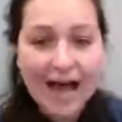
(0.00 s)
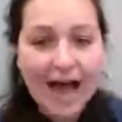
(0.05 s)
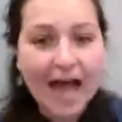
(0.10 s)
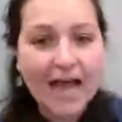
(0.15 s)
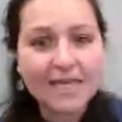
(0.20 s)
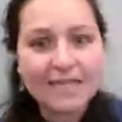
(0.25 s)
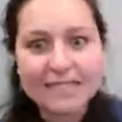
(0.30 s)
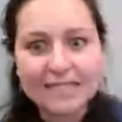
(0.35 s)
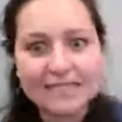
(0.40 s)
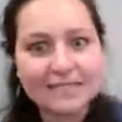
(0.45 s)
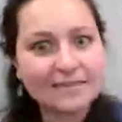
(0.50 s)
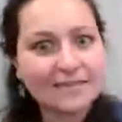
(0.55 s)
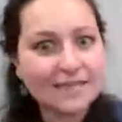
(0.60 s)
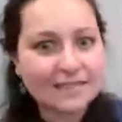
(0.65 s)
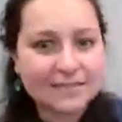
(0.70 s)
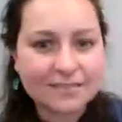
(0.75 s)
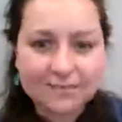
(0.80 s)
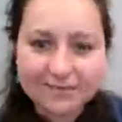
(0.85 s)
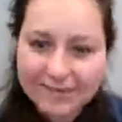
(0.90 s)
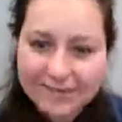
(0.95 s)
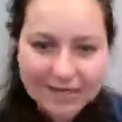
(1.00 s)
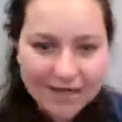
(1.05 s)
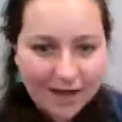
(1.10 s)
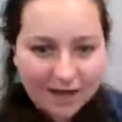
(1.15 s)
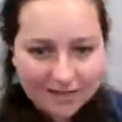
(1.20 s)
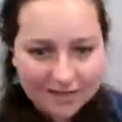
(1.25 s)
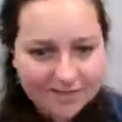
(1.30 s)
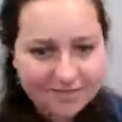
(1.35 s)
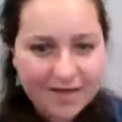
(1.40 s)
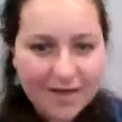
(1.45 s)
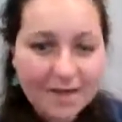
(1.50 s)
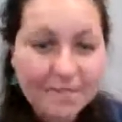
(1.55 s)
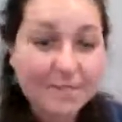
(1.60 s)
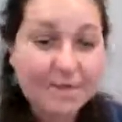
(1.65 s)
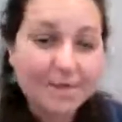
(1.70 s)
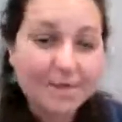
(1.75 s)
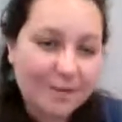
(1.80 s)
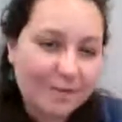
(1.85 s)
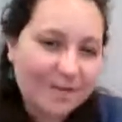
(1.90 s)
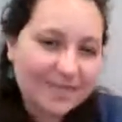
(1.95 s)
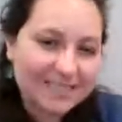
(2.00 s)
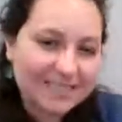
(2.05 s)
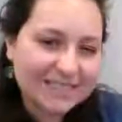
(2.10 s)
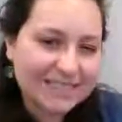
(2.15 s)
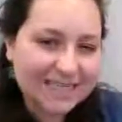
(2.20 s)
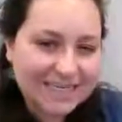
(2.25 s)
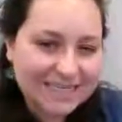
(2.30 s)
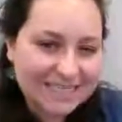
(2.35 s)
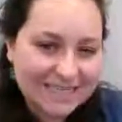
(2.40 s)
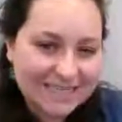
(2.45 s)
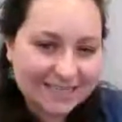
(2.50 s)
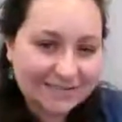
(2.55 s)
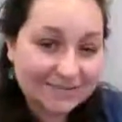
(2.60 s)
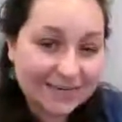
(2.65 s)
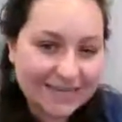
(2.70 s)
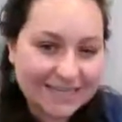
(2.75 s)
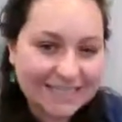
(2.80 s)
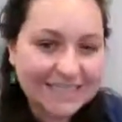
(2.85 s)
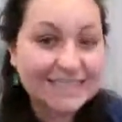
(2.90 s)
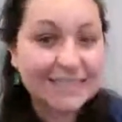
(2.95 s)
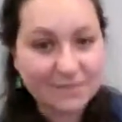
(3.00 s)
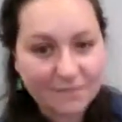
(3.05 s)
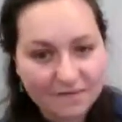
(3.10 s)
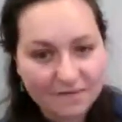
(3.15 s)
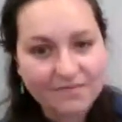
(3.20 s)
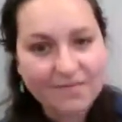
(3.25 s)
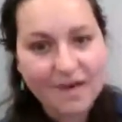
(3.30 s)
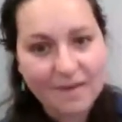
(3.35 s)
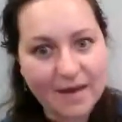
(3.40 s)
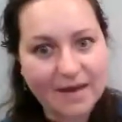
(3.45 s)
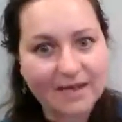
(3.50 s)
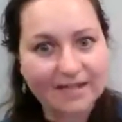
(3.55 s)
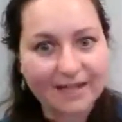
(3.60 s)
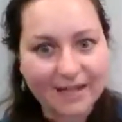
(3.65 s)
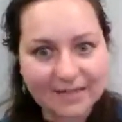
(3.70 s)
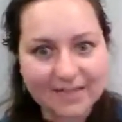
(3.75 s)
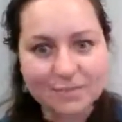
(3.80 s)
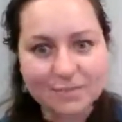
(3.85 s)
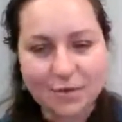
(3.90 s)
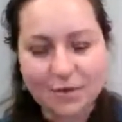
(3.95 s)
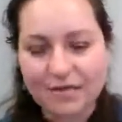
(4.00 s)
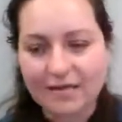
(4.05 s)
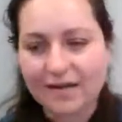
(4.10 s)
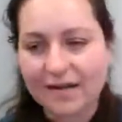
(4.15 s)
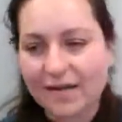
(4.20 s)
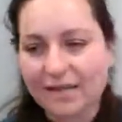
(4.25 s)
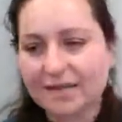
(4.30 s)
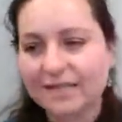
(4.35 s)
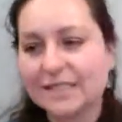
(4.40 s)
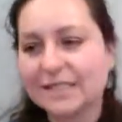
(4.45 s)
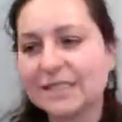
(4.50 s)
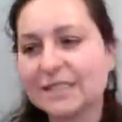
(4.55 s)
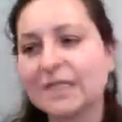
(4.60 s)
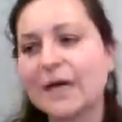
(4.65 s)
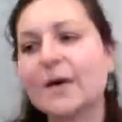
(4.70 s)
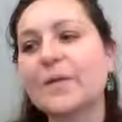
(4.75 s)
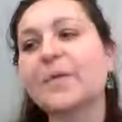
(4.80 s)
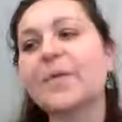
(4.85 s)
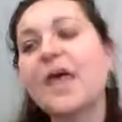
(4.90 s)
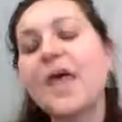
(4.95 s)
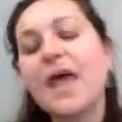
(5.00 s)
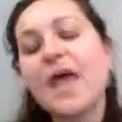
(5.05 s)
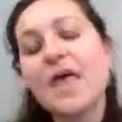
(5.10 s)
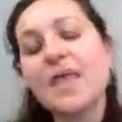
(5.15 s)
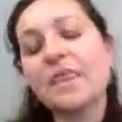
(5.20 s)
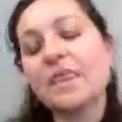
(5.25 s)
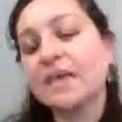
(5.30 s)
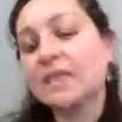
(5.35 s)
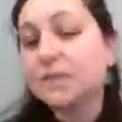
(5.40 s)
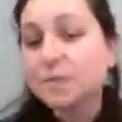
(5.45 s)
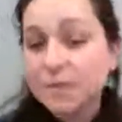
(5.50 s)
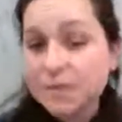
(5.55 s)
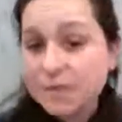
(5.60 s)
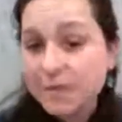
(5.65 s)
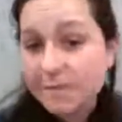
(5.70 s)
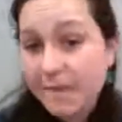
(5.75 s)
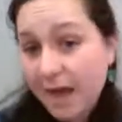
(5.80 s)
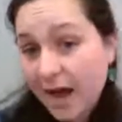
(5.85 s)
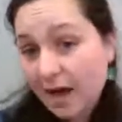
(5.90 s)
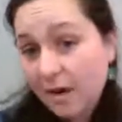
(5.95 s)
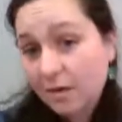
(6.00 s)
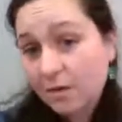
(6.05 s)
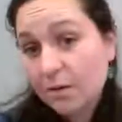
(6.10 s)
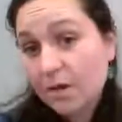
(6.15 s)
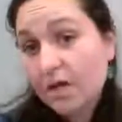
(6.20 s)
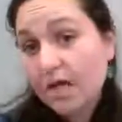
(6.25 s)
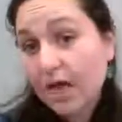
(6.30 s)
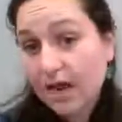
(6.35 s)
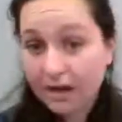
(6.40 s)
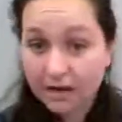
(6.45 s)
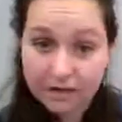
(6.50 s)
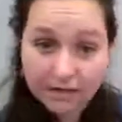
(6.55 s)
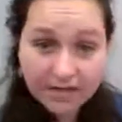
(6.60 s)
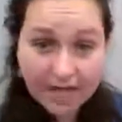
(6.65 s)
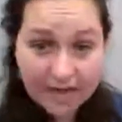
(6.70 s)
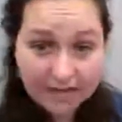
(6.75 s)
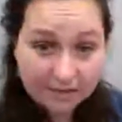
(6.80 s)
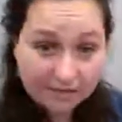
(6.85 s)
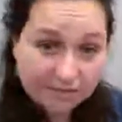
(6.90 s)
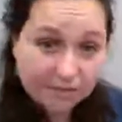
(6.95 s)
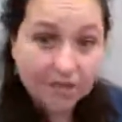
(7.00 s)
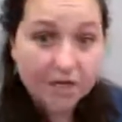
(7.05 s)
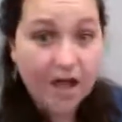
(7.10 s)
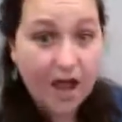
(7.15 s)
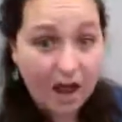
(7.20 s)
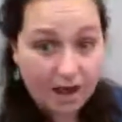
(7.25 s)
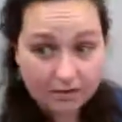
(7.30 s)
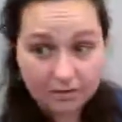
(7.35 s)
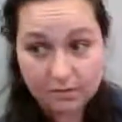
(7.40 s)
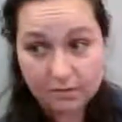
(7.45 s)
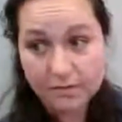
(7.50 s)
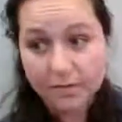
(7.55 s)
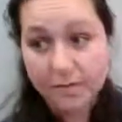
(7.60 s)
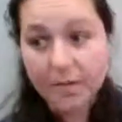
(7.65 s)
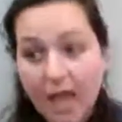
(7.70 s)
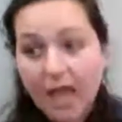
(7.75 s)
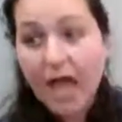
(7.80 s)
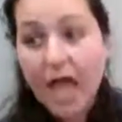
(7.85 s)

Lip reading: I didn't get to read all of them, but the ones that I did read, some of them I liked more than others. So this one's about Carolina Ricardo.